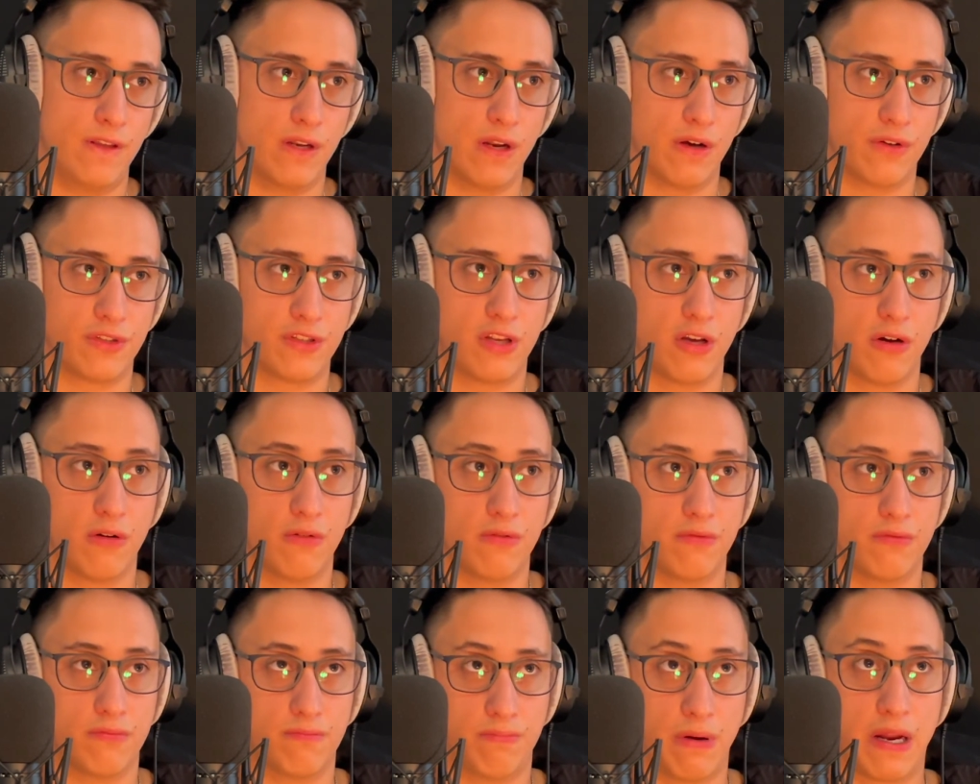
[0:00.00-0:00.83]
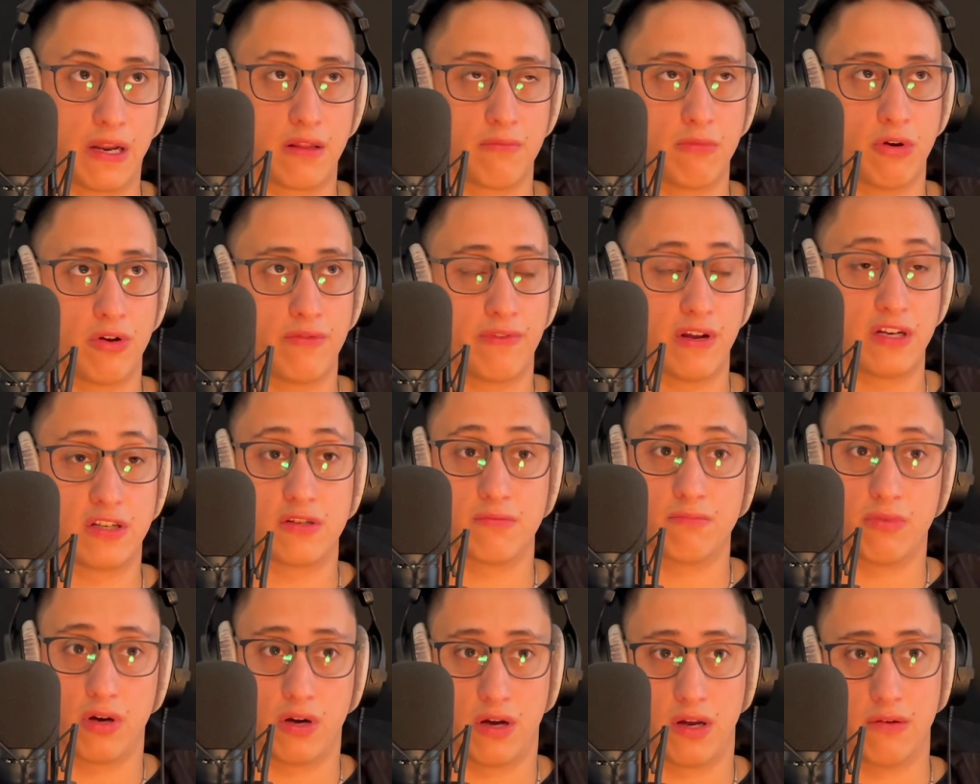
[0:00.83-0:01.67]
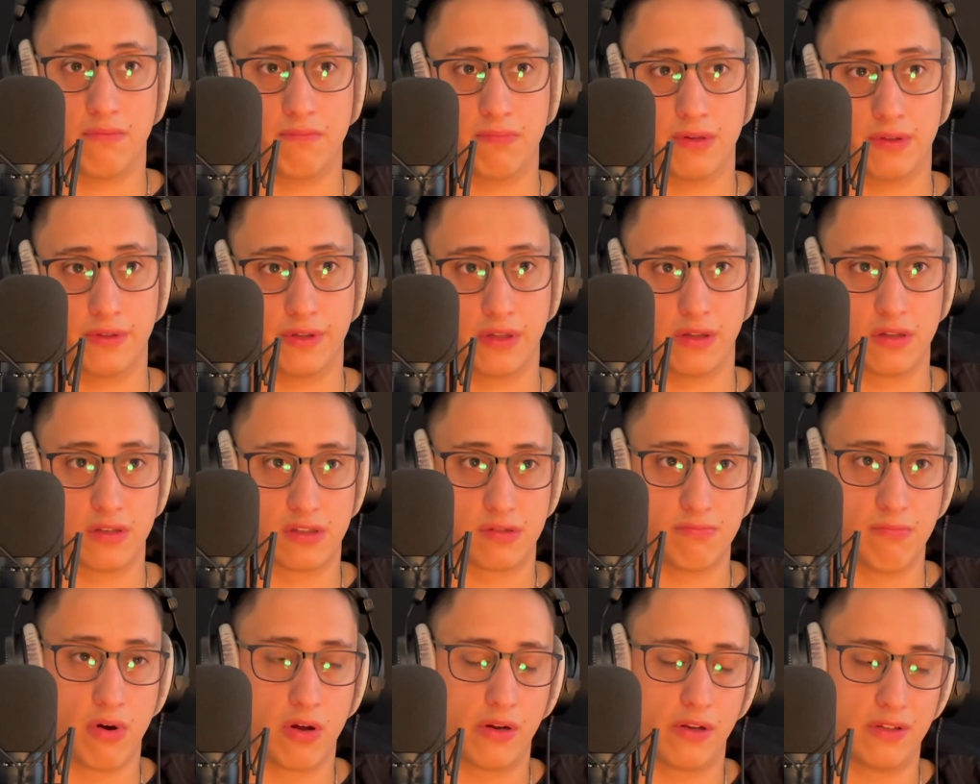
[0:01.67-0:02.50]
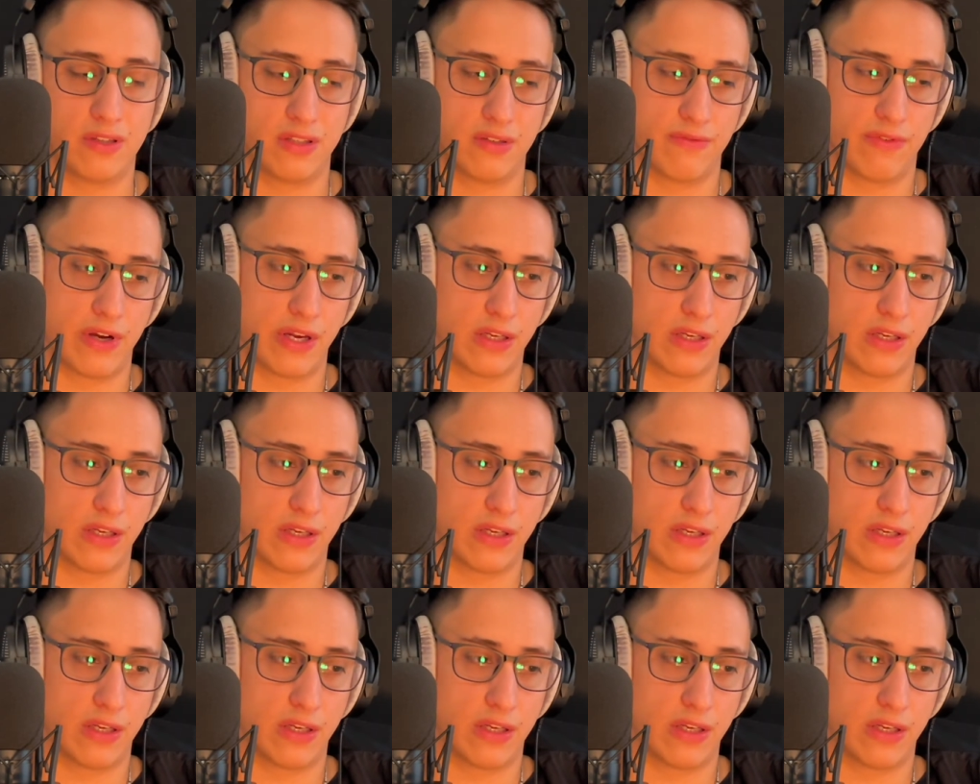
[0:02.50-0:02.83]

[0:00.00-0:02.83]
So part of the motivation behind building this model is if